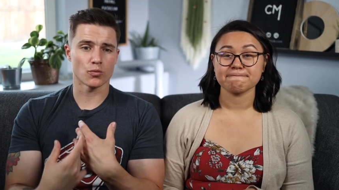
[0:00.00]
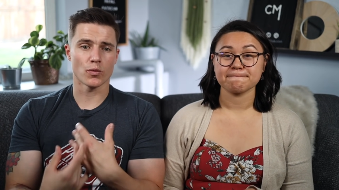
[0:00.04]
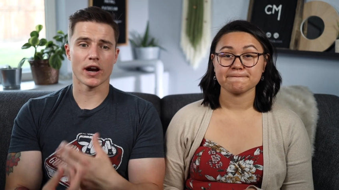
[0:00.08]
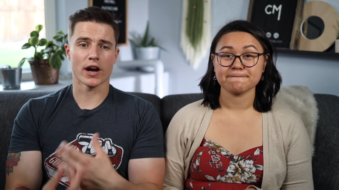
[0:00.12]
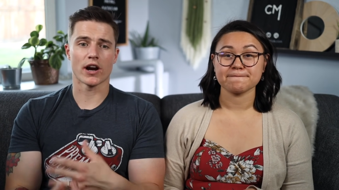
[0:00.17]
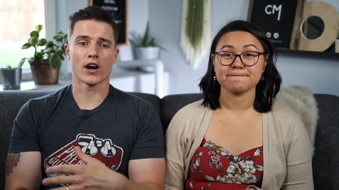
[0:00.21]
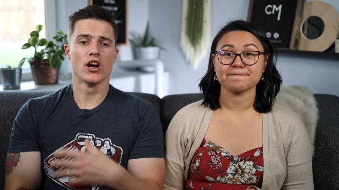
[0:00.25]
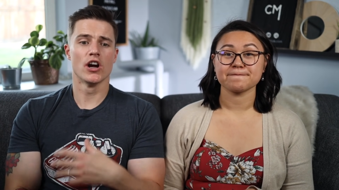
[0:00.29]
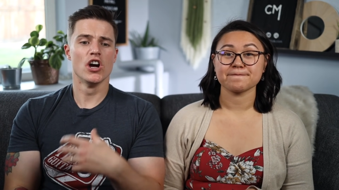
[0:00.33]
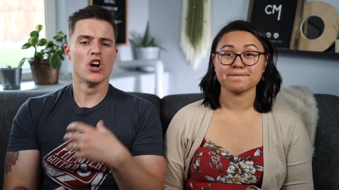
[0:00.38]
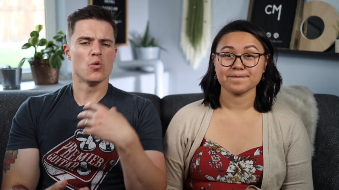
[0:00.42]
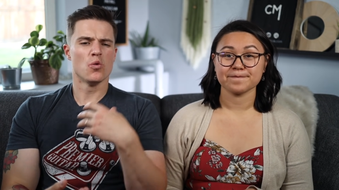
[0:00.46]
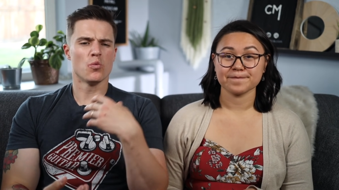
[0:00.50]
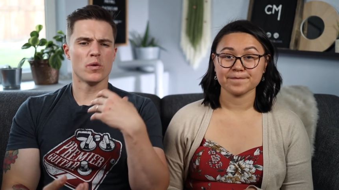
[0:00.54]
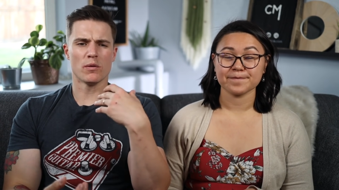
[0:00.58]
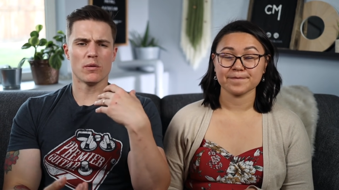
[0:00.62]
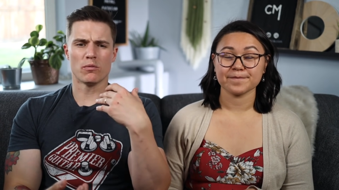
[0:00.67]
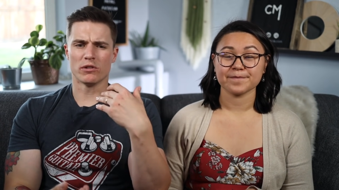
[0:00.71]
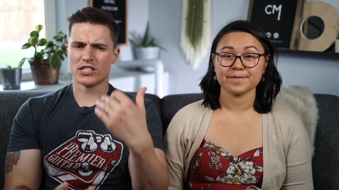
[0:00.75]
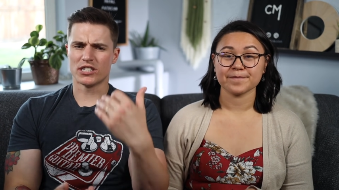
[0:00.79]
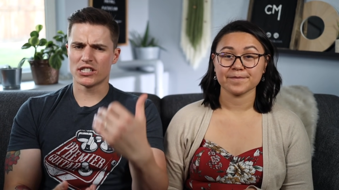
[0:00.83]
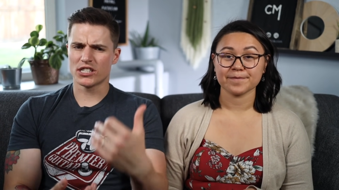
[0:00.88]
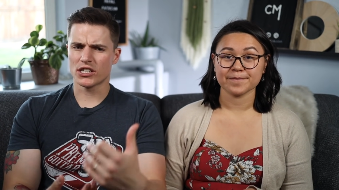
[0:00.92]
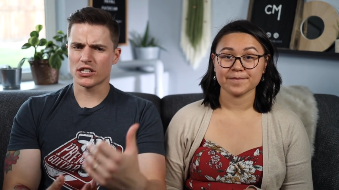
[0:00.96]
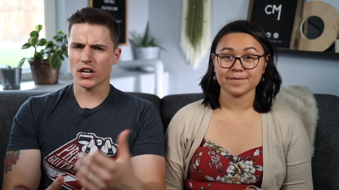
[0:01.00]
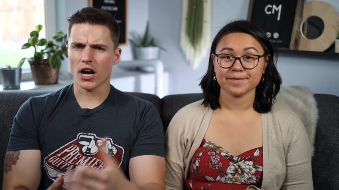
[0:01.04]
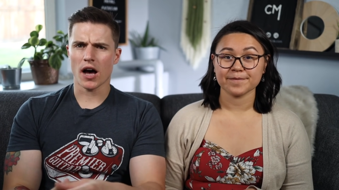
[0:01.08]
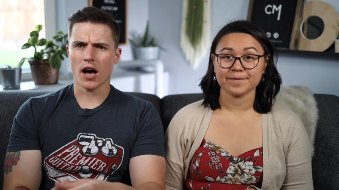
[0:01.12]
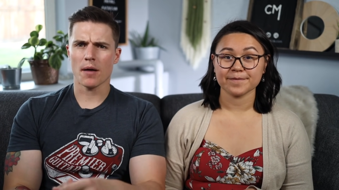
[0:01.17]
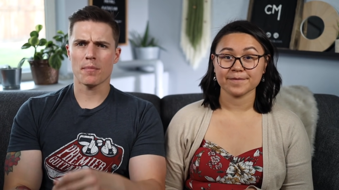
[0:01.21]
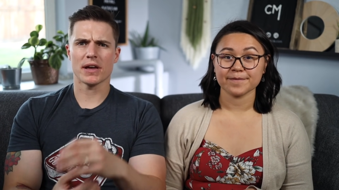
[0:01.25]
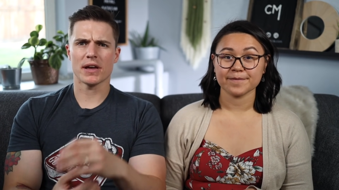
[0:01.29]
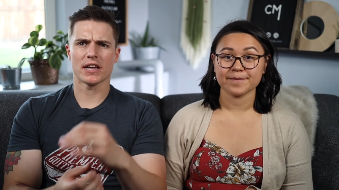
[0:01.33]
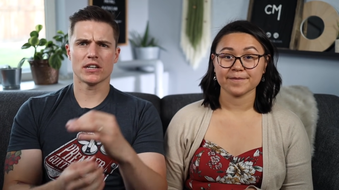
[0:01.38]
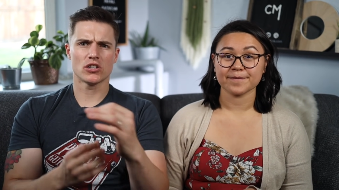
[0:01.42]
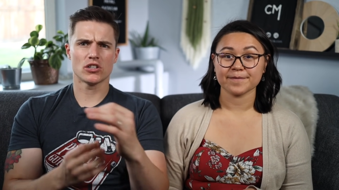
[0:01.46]
Speaker 1: where we would
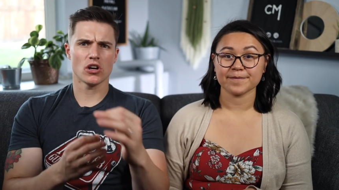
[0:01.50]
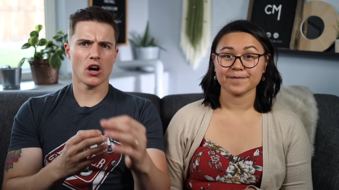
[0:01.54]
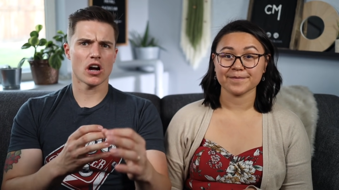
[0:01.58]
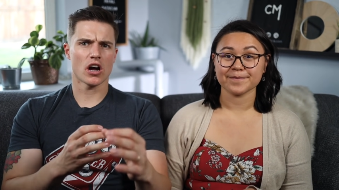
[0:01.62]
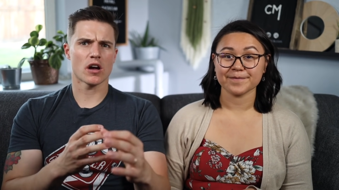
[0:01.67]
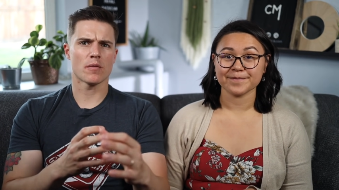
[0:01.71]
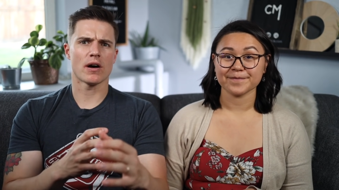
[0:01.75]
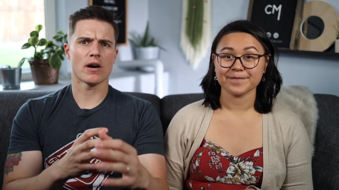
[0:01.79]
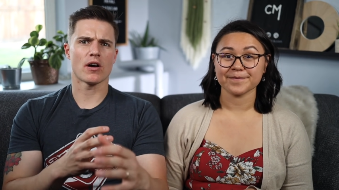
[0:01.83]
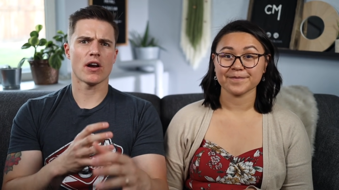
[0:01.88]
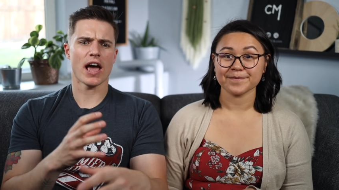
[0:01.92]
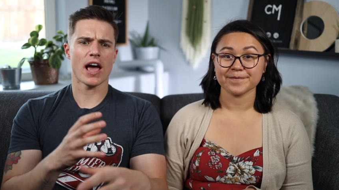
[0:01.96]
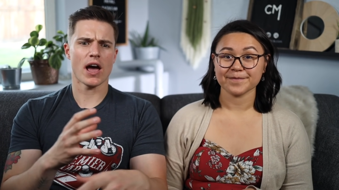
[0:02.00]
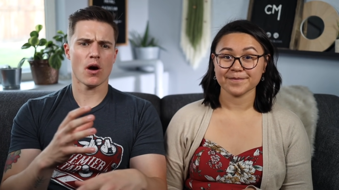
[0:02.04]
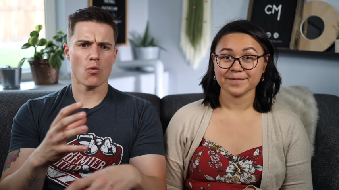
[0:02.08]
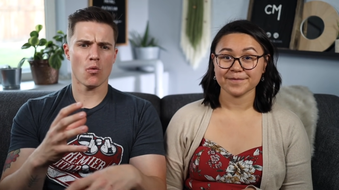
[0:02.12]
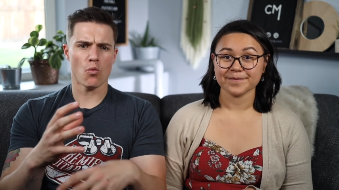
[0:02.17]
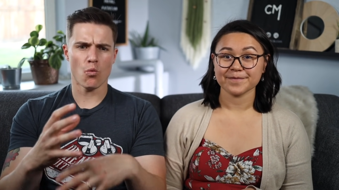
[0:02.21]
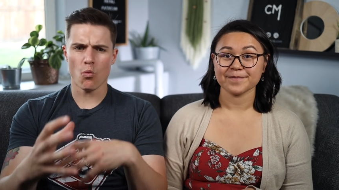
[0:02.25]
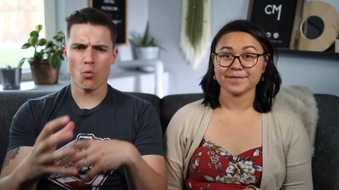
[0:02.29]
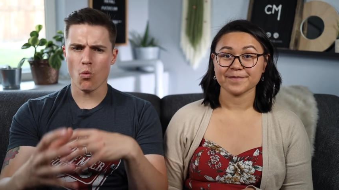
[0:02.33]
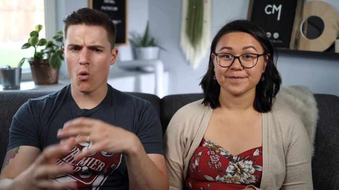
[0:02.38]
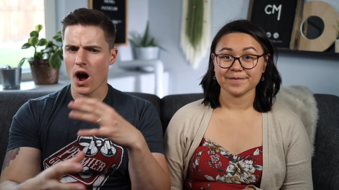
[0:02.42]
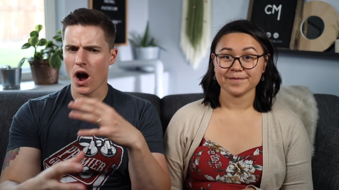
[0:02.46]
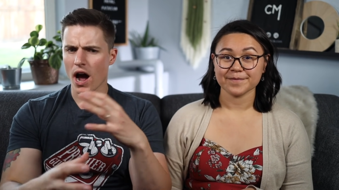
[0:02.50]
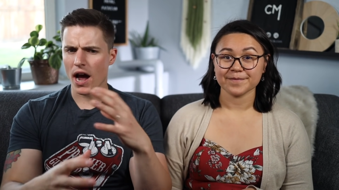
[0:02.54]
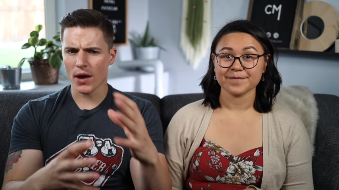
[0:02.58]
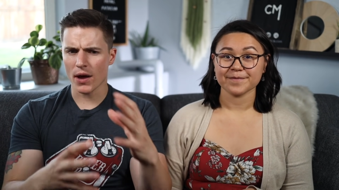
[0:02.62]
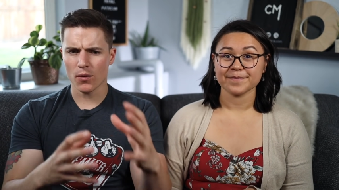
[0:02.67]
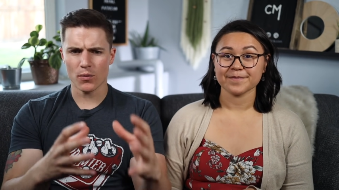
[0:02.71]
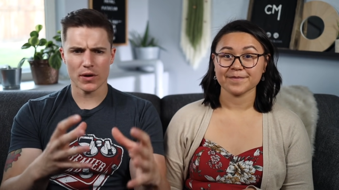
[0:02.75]
stop and talk about why